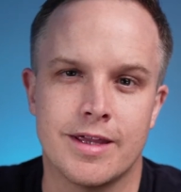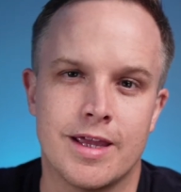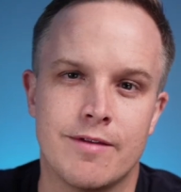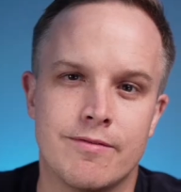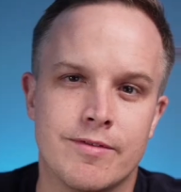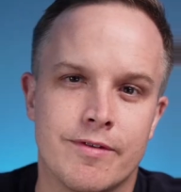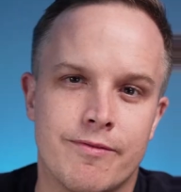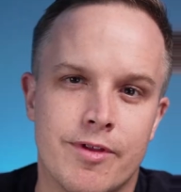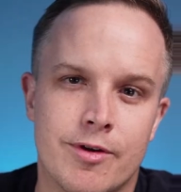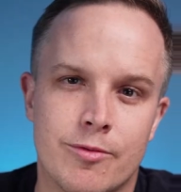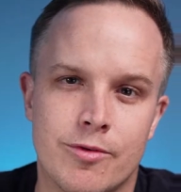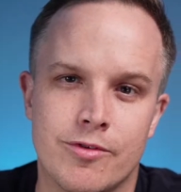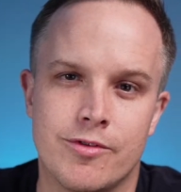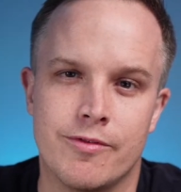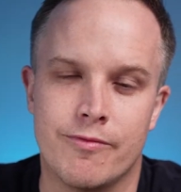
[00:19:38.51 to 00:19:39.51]
even if there
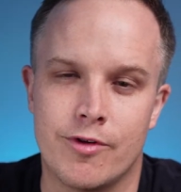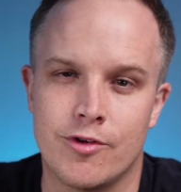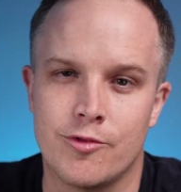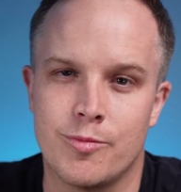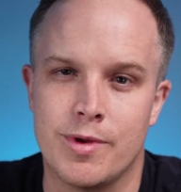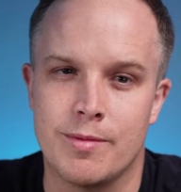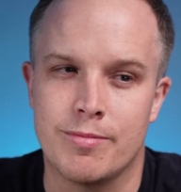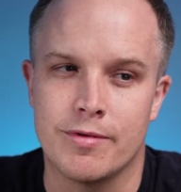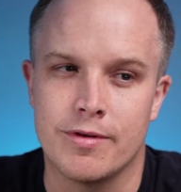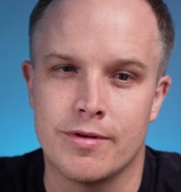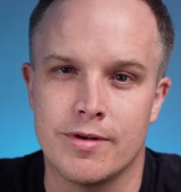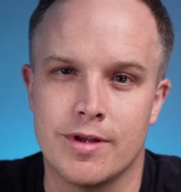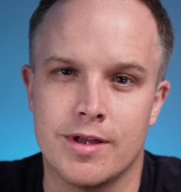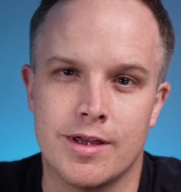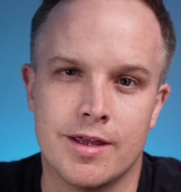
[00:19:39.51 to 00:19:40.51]
was diverse people
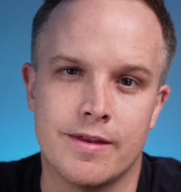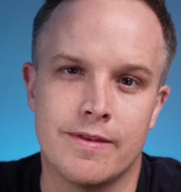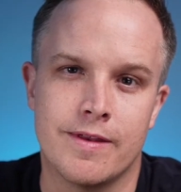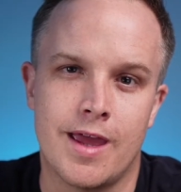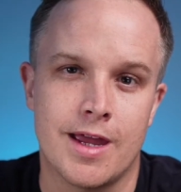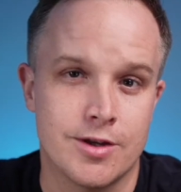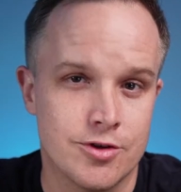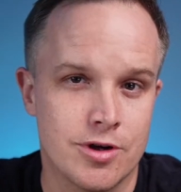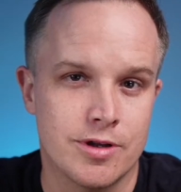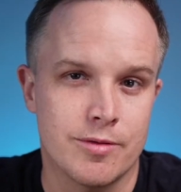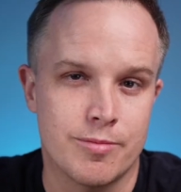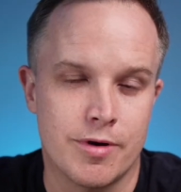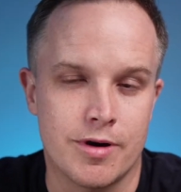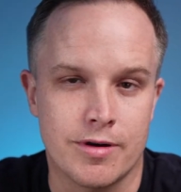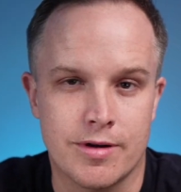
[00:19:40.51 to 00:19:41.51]
in that trailer
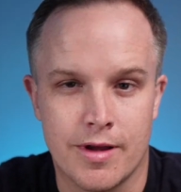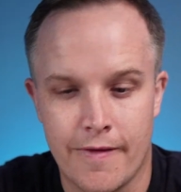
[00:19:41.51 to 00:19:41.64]
park.